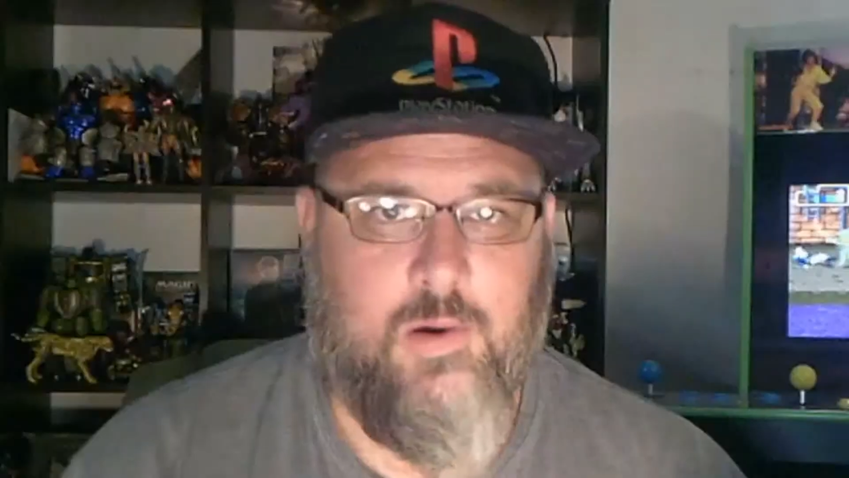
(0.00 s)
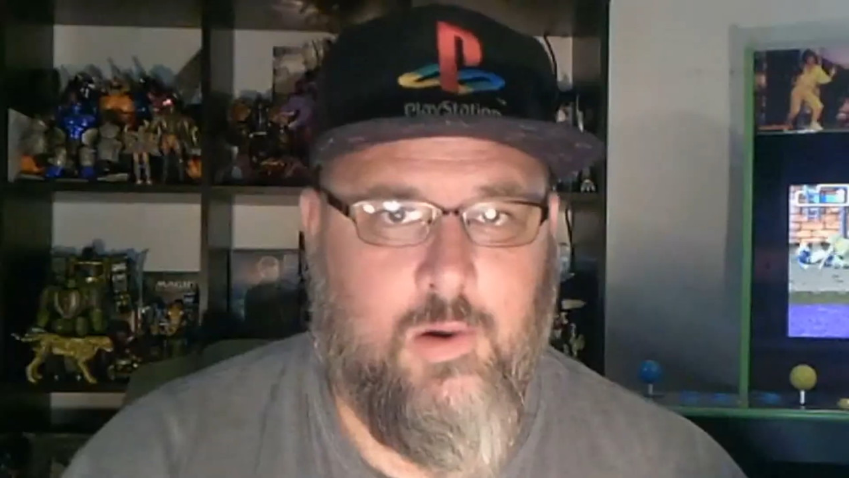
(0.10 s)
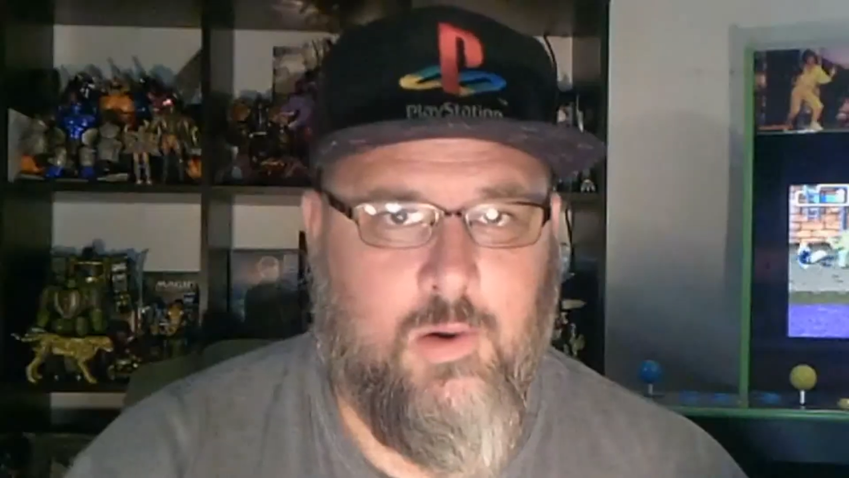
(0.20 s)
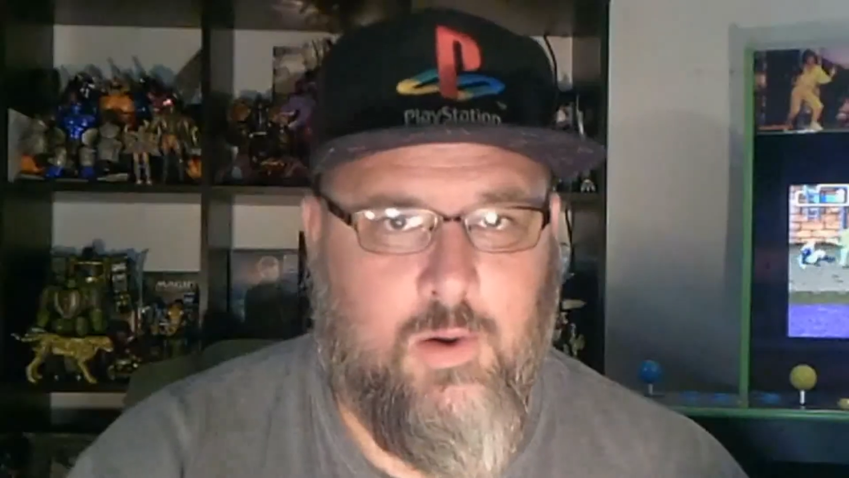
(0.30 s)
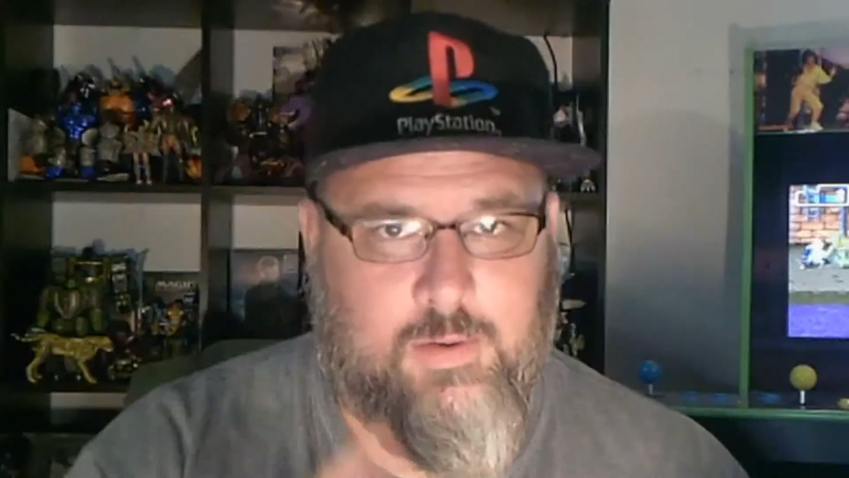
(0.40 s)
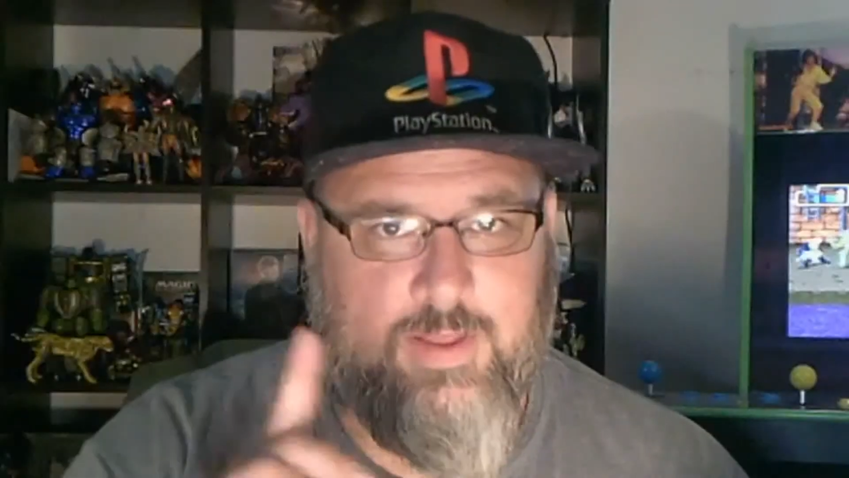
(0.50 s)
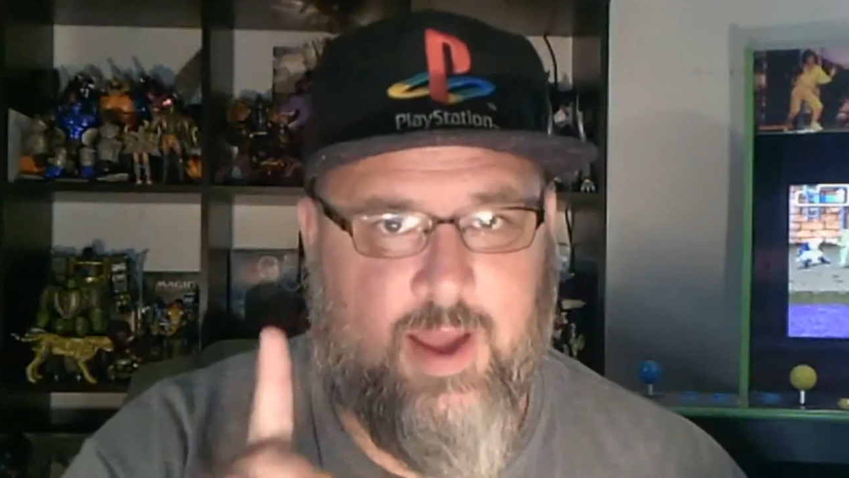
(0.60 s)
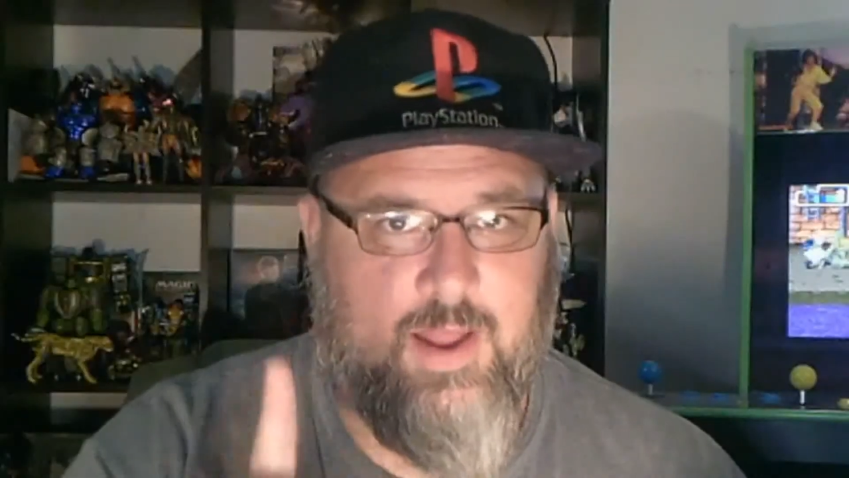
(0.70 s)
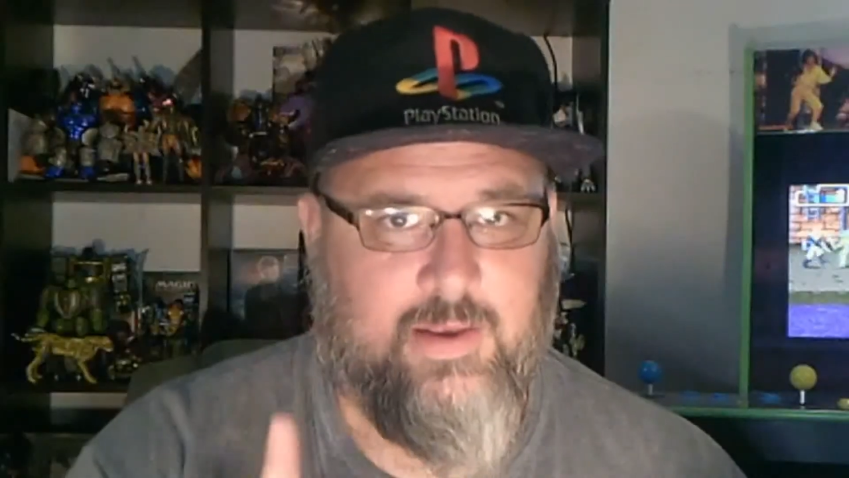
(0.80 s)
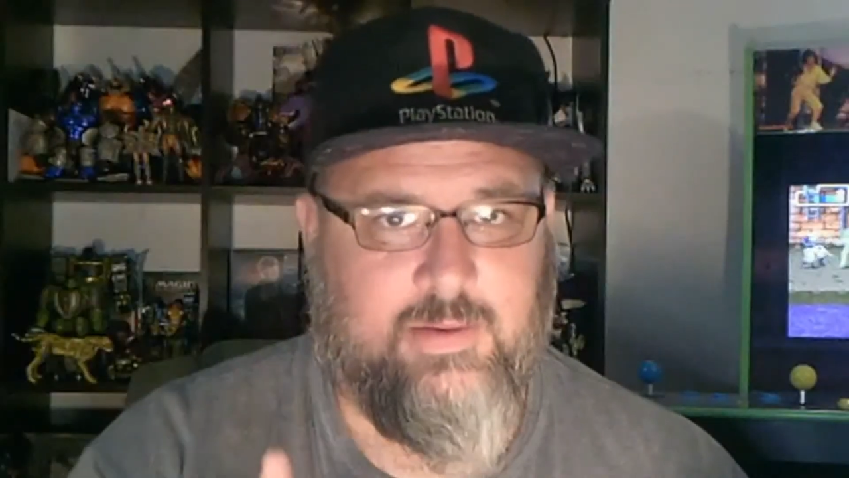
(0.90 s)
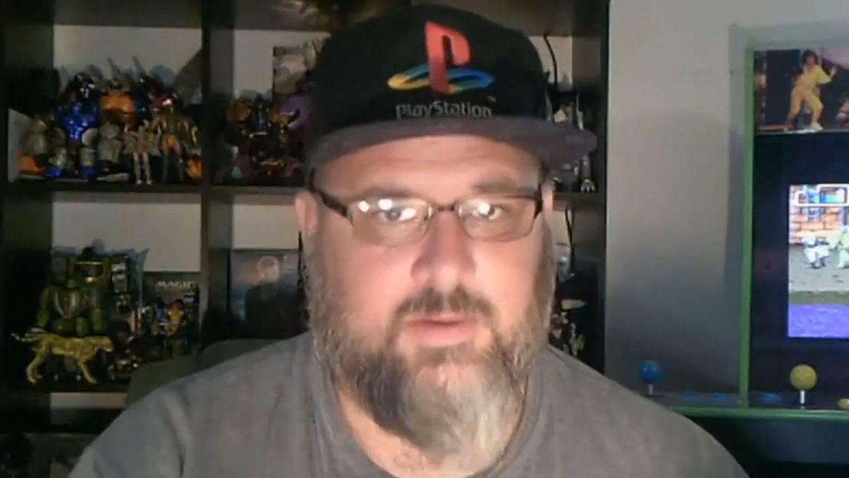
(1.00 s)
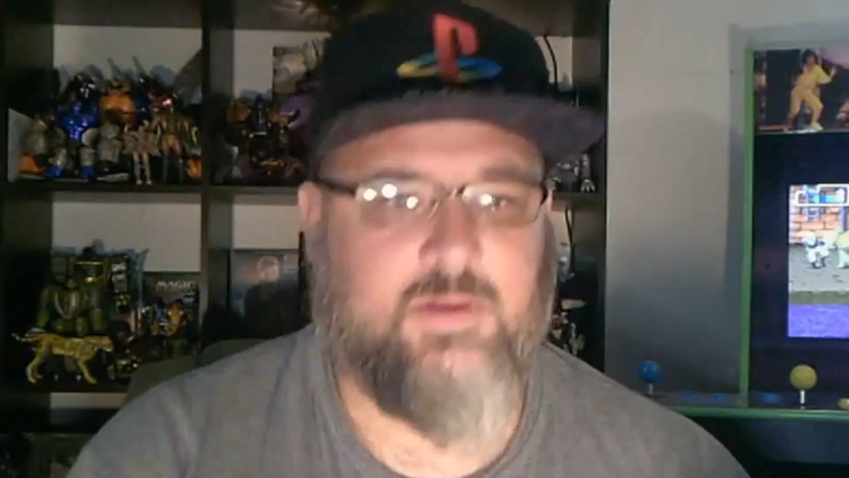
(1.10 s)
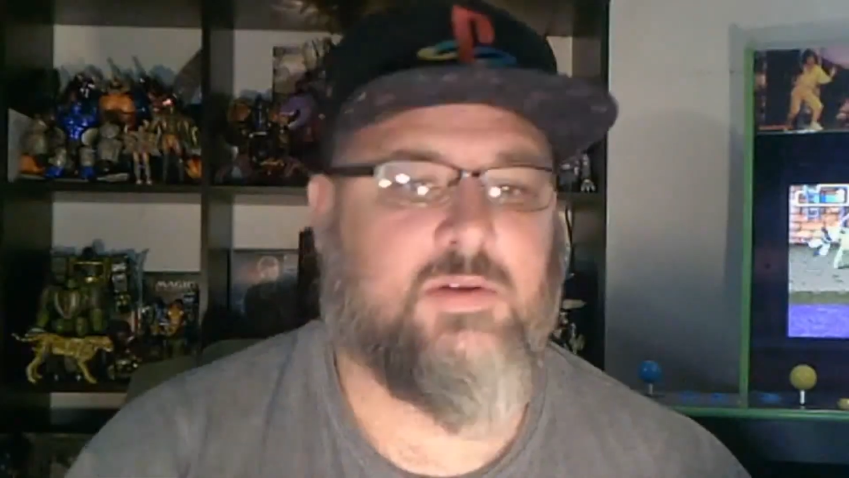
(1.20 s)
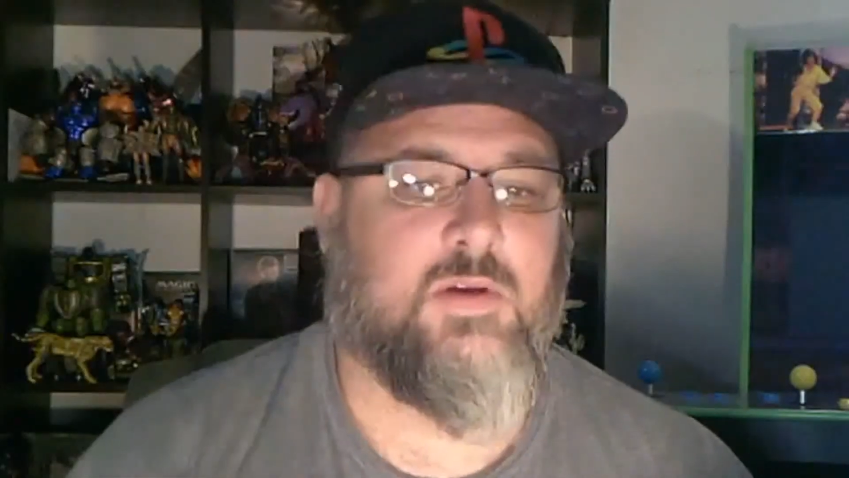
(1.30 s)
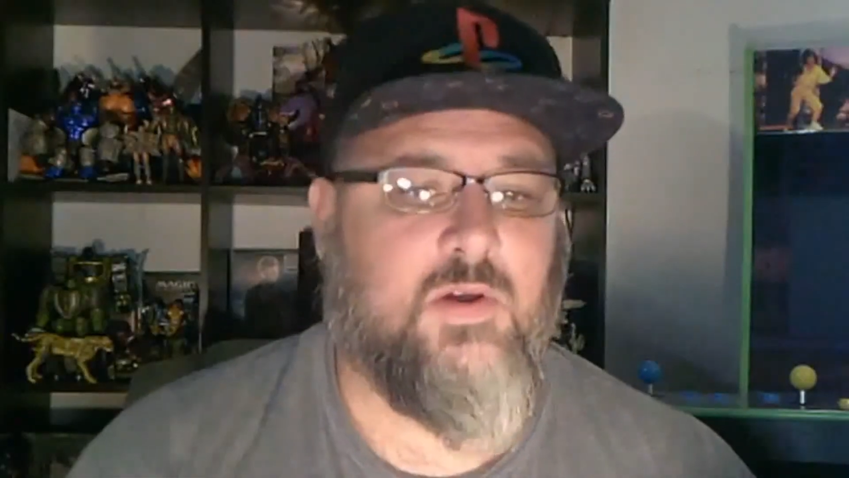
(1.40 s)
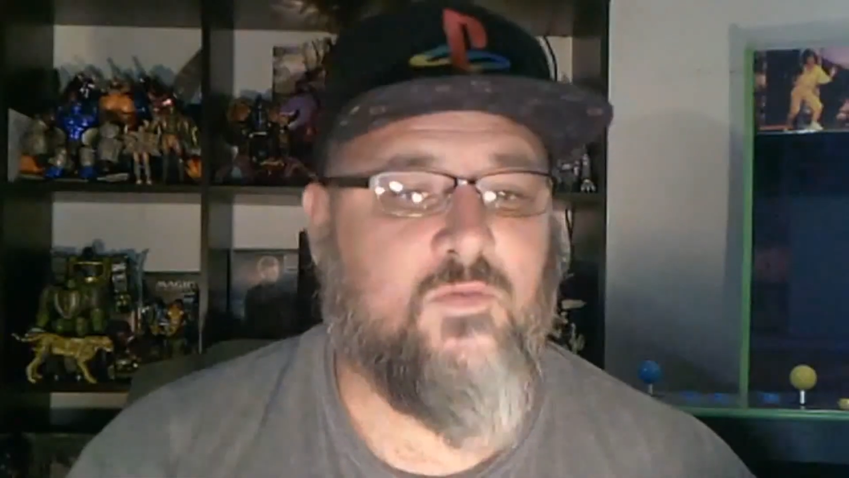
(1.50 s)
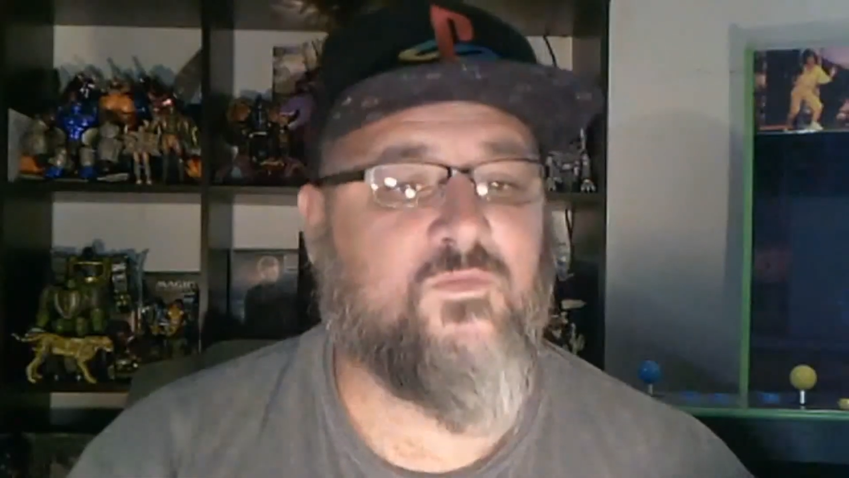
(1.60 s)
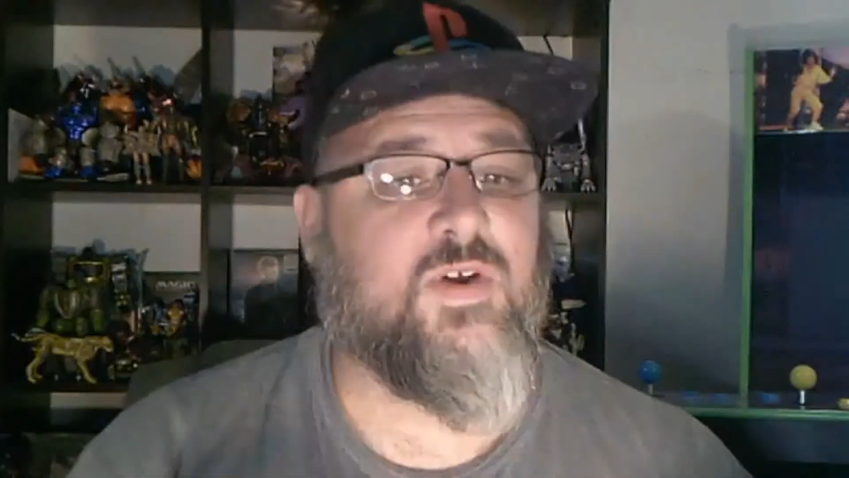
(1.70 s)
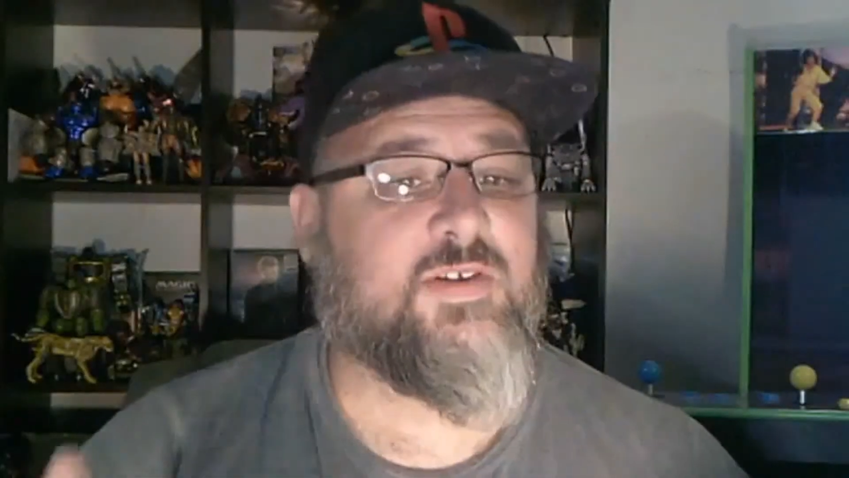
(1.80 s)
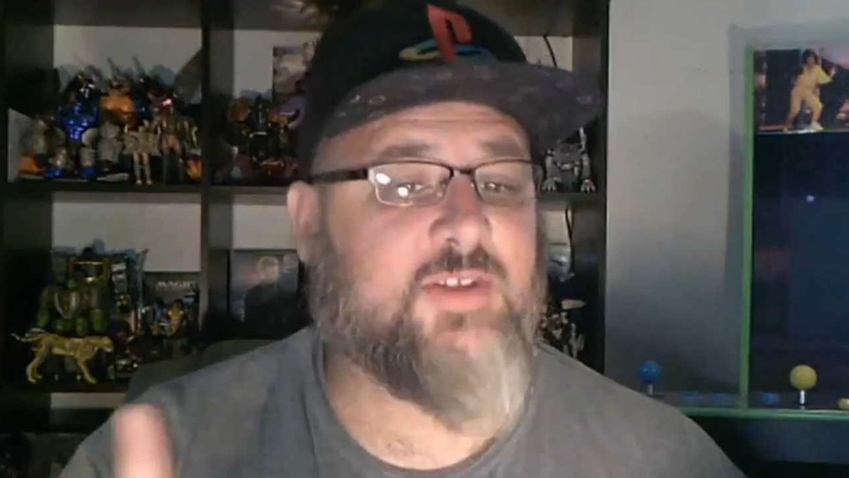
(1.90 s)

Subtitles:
Hold on. First,